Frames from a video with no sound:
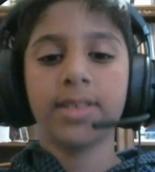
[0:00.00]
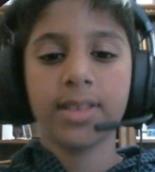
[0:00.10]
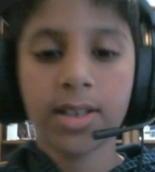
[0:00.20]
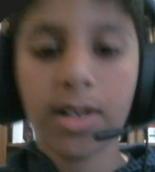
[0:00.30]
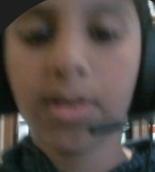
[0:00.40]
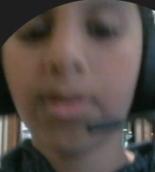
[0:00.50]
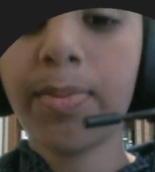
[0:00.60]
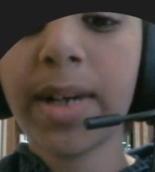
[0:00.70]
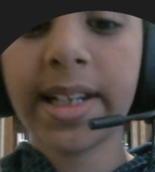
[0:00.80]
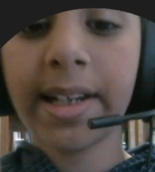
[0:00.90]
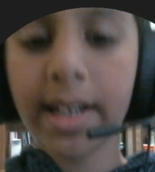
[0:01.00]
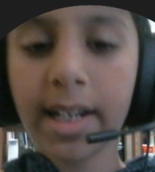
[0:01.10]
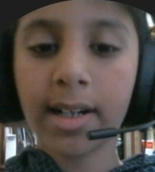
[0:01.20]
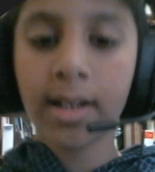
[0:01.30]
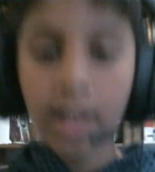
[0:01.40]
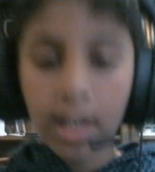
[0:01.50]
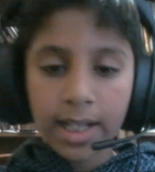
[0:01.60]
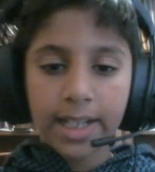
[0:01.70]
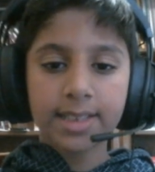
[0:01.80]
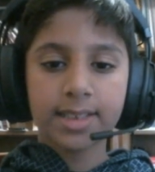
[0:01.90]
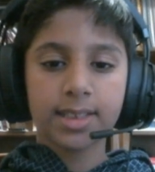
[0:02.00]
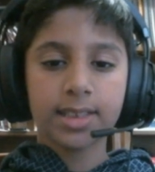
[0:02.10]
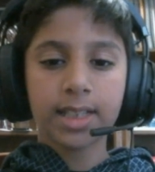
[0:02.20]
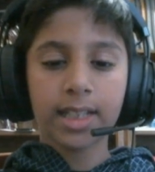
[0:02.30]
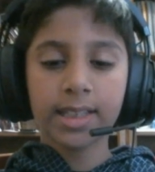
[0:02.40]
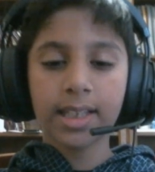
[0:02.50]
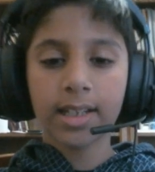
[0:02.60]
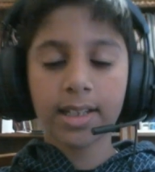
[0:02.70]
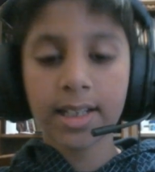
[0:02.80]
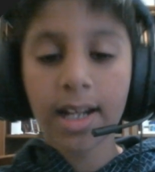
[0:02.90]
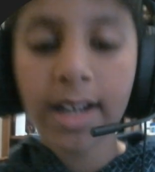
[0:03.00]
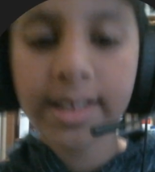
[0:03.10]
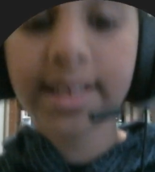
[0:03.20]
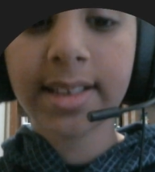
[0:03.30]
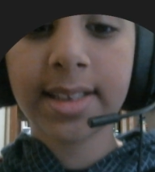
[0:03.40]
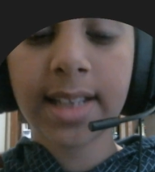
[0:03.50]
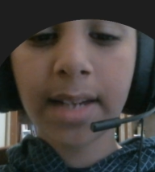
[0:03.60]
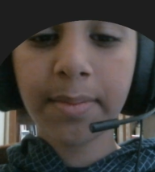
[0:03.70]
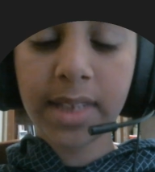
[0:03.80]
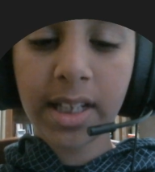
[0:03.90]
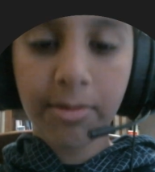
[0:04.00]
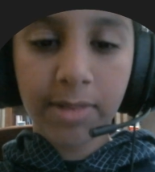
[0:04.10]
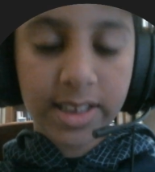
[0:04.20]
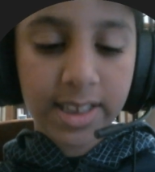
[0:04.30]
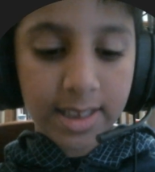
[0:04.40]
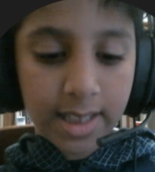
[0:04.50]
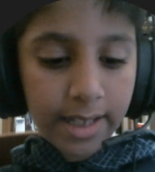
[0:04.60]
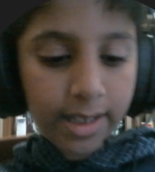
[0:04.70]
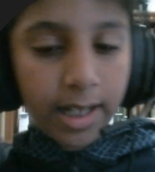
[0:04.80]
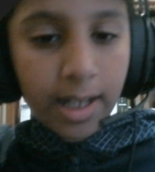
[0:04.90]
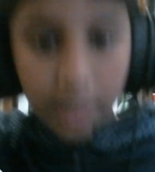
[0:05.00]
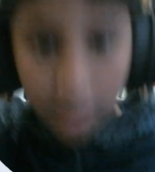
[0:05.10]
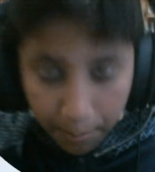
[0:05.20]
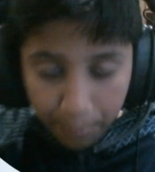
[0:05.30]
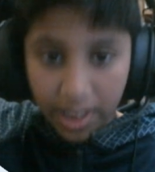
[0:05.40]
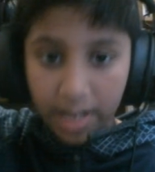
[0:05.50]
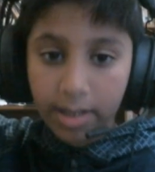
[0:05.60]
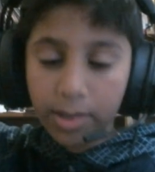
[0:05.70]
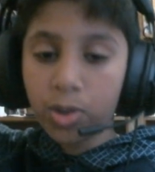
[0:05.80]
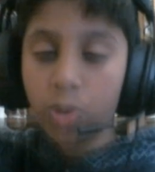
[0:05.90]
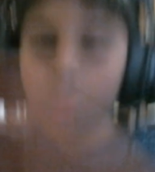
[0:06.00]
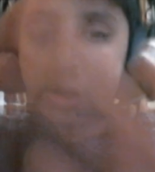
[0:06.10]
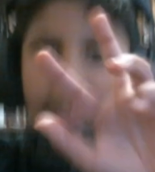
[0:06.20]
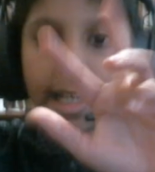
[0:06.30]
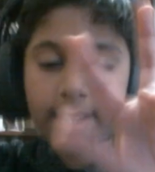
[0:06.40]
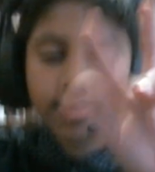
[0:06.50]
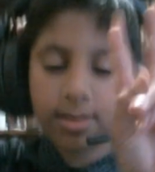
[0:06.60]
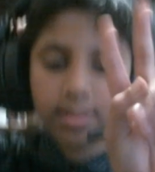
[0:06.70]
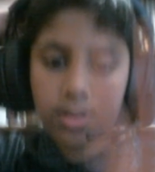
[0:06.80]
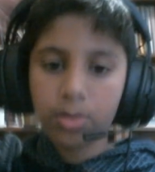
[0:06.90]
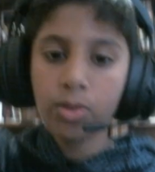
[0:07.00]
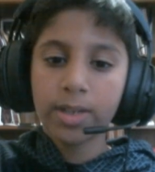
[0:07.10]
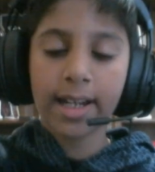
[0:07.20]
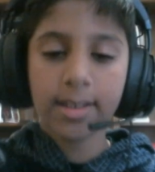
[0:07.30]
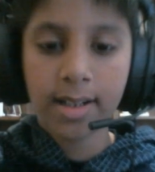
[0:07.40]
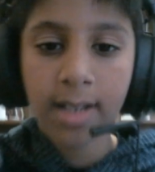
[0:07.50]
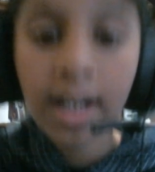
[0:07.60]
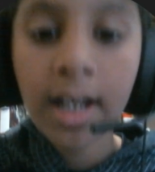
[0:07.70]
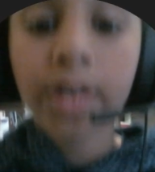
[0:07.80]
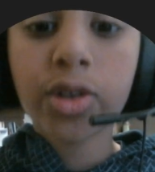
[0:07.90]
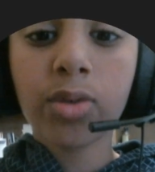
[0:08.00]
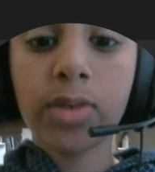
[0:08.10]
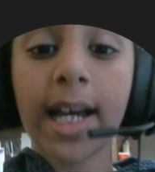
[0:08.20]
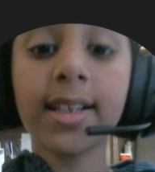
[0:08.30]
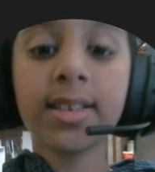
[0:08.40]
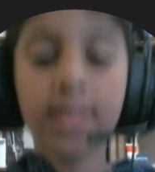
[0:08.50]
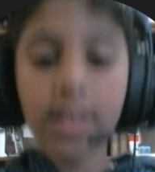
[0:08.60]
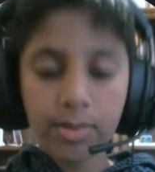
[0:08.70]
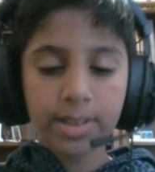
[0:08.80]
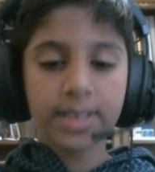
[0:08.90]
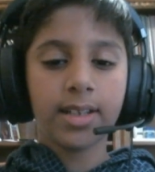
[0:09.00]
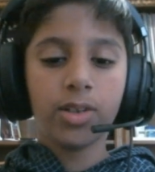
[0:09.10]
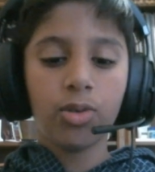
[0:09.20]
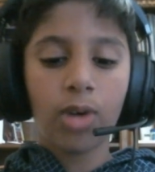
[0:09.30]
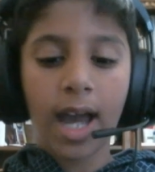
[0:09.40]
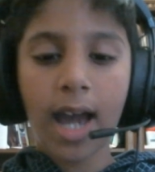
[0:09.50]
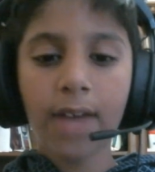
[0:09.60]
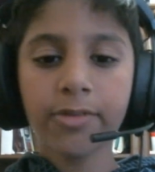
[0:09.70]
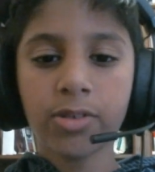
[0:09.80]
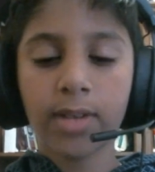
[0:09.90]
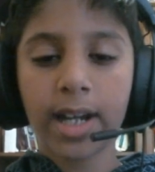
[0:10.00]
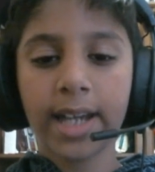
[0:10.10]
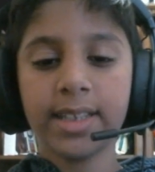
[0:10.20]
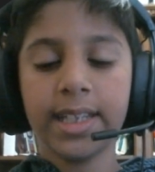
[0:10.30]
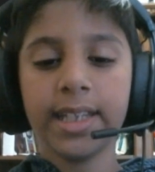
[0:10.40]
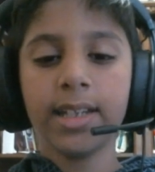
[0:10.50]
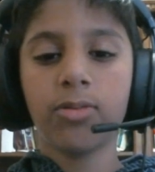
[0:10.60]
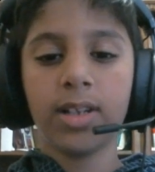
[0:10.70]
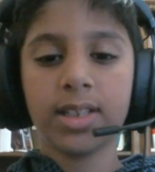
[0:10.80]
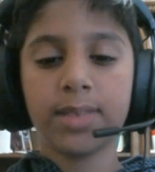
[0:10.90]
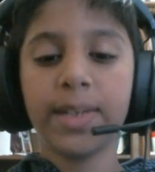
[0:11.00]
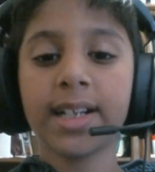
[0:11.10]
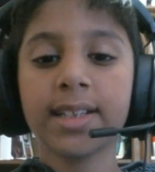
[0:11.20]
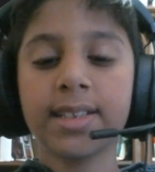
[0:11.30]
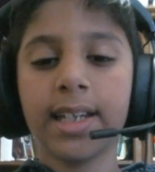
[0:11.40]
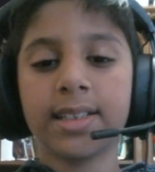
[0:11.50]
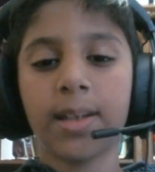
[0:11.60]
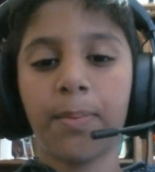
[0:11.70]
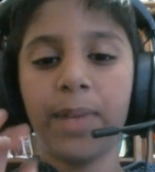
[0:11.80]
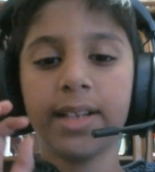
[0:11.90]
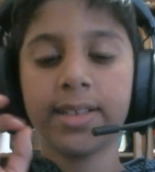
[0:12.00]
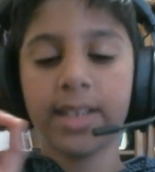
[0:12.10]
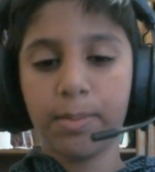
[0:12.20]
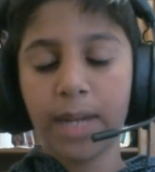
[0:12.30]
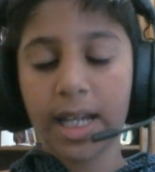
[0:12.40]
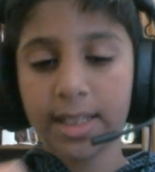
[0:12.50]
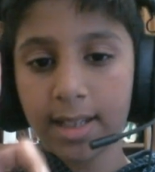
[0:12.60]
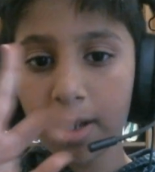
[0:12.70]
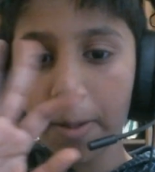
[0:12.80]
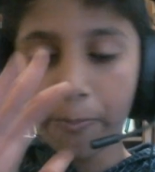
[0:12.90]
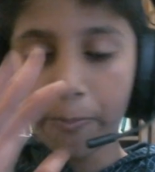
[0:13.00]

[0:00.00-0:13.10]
So but here it's not the same thing. We're just comparing two texts together. So that's the reason you have to write the equals, because it is a built-in method.